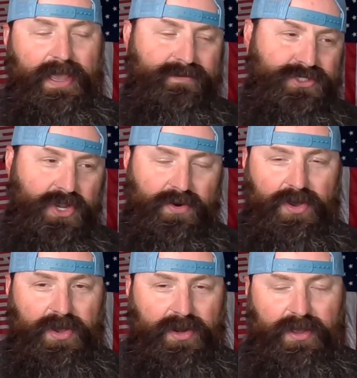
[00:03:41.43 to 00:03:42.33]
I've showed
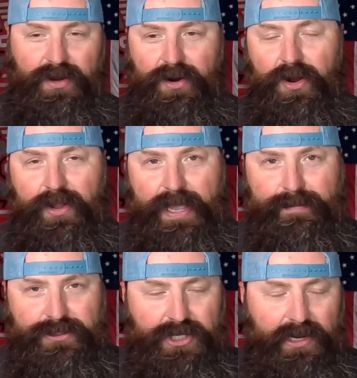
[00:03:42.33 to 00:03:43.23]
on our, our
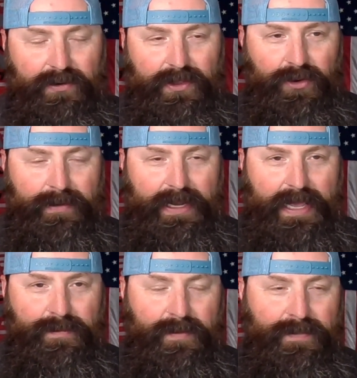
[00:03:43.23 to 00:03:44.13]
gaming channel a little bit,
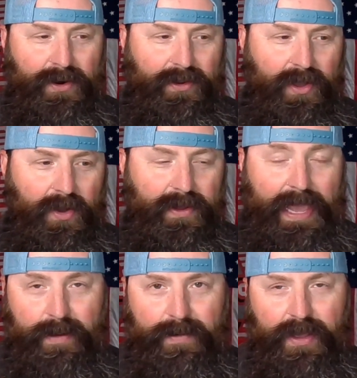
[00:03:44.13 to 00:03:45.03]
8bit Beard Co.
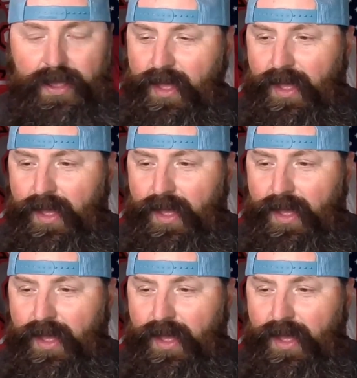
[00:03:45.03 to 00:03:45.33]
Gaming.